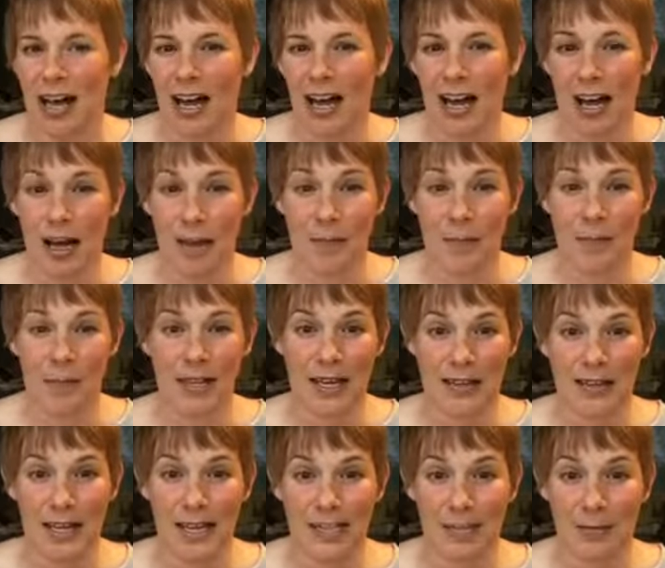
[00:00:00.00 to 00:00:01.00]
Um,
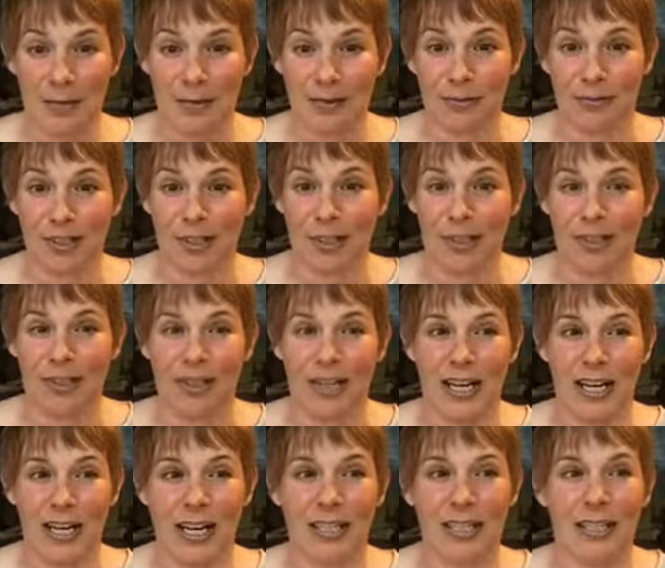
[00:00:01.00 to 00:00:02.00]
and that's been really
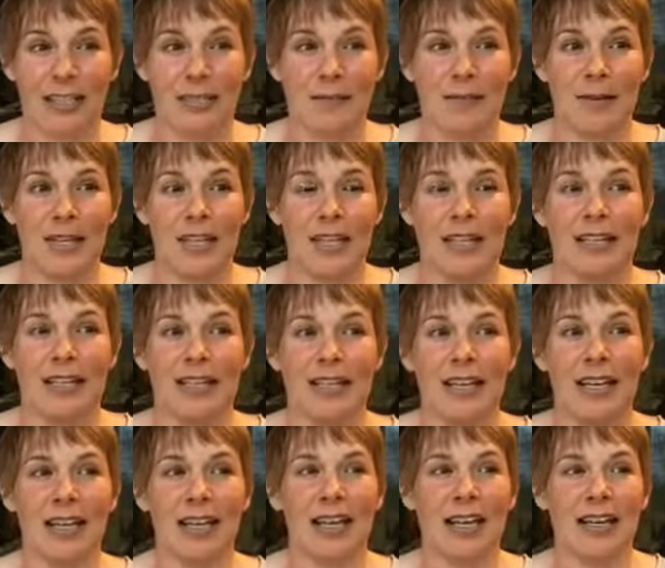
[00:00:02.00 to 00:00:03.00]
great. It's been
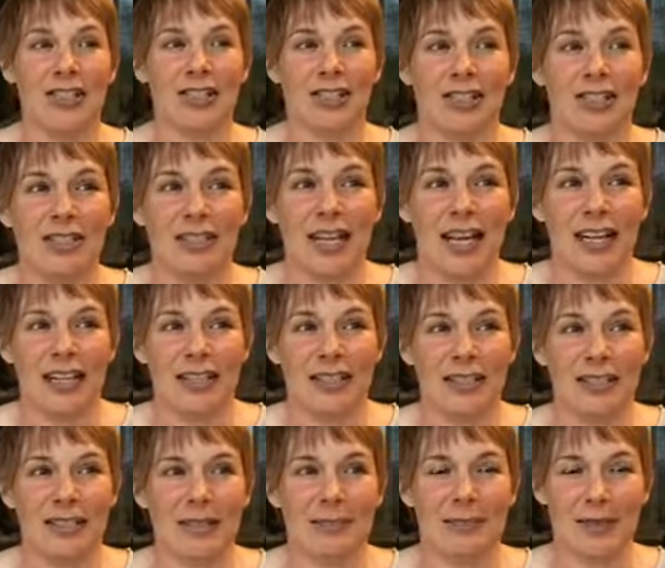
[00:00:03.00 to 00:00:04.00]
just
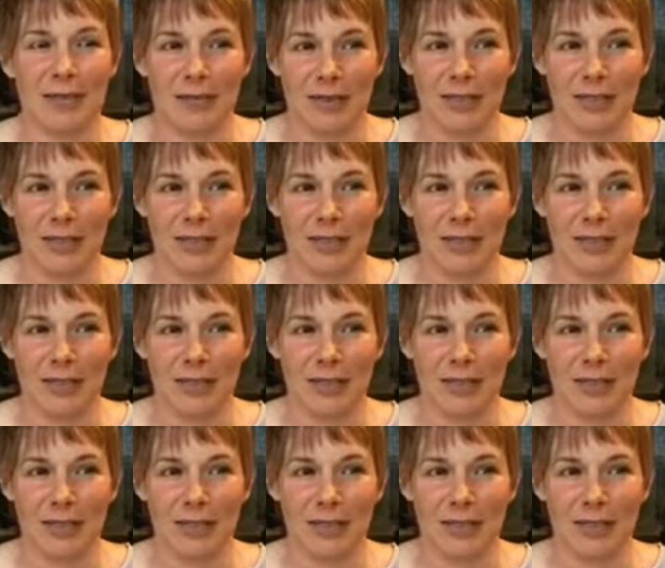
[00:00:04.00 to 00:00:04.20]
nice to be able